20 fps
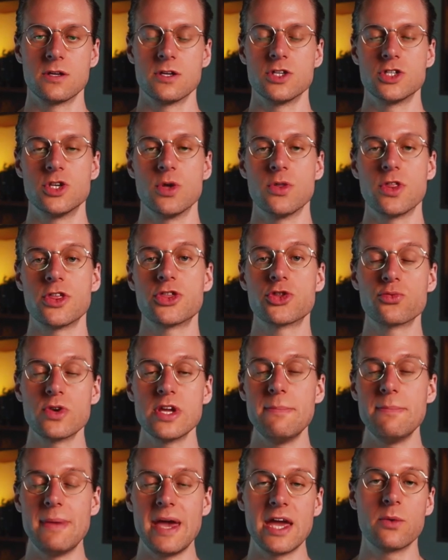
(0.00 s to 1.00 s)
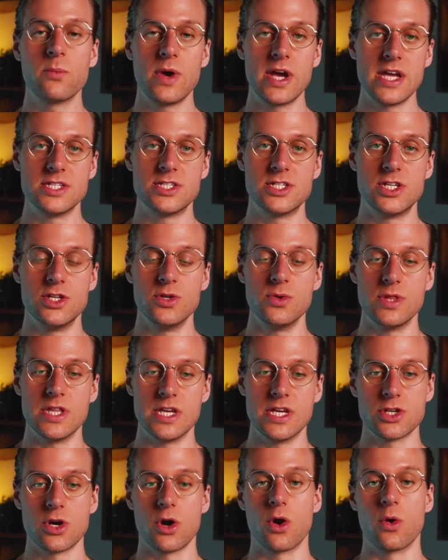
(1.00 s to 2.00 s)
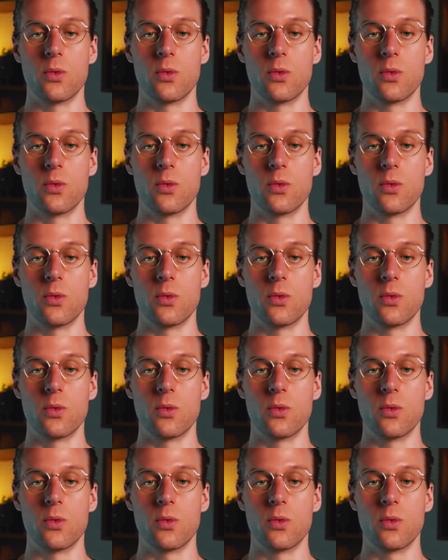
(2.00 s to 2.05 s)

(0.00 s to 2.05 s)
So the 3 main ways to do this are: